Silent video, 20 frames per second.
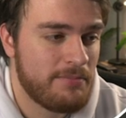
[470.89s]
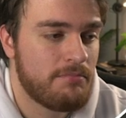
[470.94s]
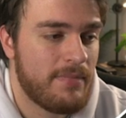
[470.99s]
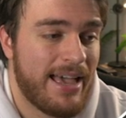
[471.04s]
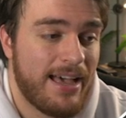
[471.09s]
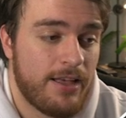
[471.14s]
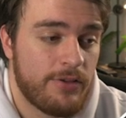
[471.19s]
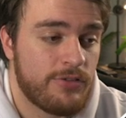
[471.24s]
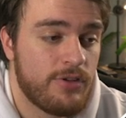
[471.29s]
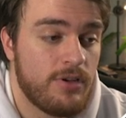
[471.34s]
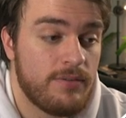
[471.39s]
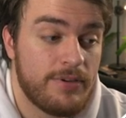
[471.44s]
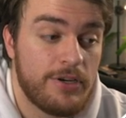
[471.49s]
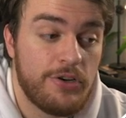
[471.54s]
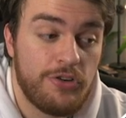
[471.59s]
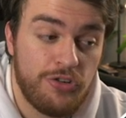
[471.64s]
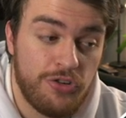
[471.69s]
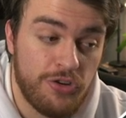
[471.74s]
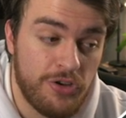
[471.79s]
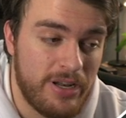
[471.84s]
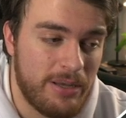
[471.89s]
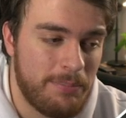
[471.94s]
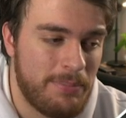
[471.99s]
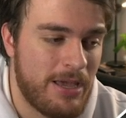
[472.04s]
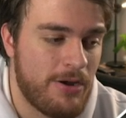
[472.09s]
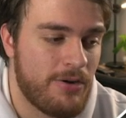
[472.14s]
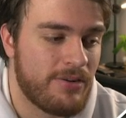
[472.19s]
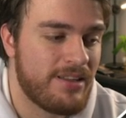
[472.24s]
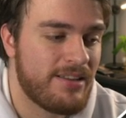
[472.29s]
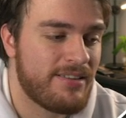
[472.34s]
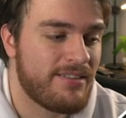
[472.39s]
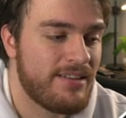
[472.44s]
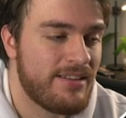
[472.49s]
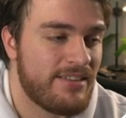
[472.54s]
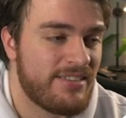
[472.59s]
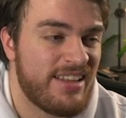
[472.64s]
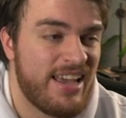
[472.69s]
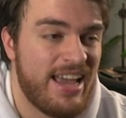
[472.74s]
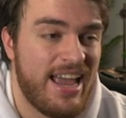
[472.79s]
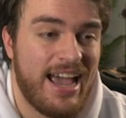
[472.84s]
Our server should appear on this
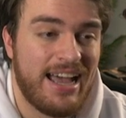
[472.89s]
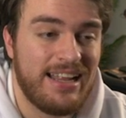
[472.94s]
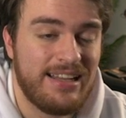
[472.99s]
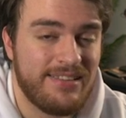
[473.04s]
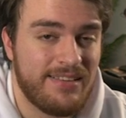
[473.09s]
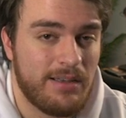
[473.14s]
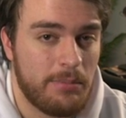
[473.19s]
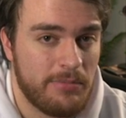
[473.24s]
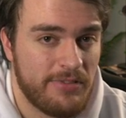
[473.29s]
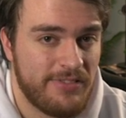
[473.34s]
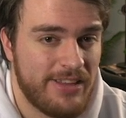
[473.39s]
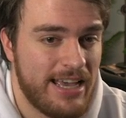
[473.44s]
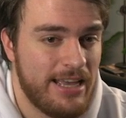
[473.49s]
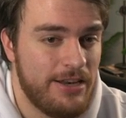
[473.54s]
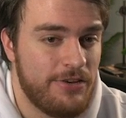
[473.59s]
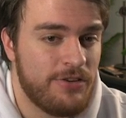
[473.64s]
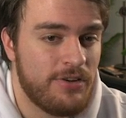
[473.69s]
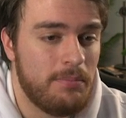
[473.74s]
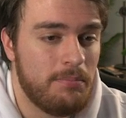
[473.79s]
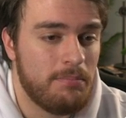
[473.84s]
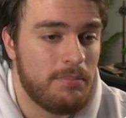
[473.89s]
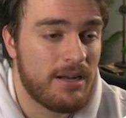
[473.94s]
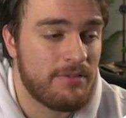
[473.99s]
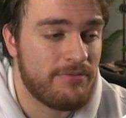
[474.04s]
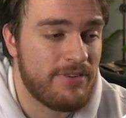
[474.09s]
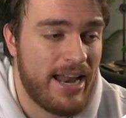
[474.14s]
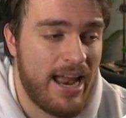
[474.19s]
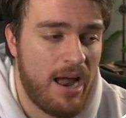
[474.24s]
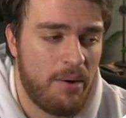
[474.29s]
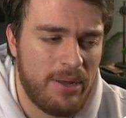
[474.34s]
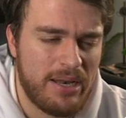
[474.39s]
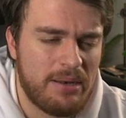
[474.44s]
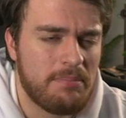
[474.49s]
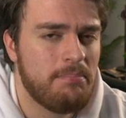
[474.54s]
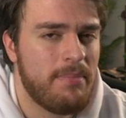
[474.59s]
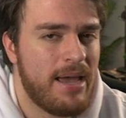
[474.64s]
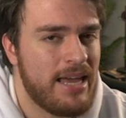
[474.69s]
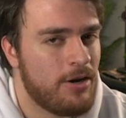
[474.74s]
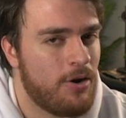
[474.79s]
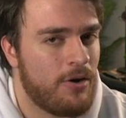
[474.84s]
list at some stage, but for now it
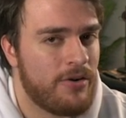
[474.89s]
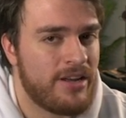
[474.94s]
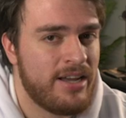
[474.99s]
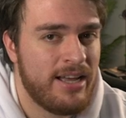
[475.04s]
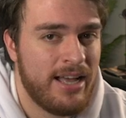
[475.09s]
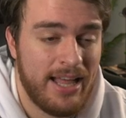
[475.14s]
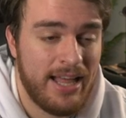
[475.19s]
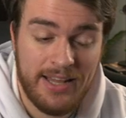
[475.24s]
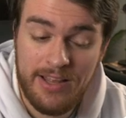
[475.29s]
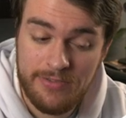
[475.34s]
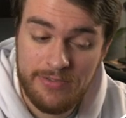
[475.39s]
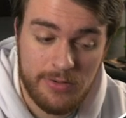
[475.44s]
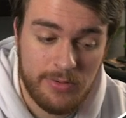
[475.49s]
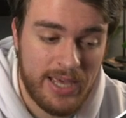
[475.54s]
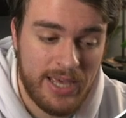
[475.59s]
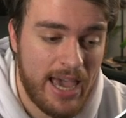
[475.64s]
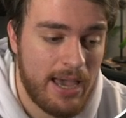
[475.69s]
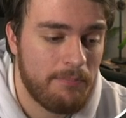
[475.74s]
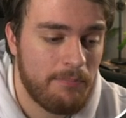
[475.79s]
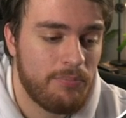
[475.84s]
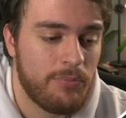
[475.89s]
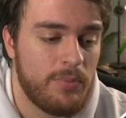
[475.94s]
may not, and that's okay.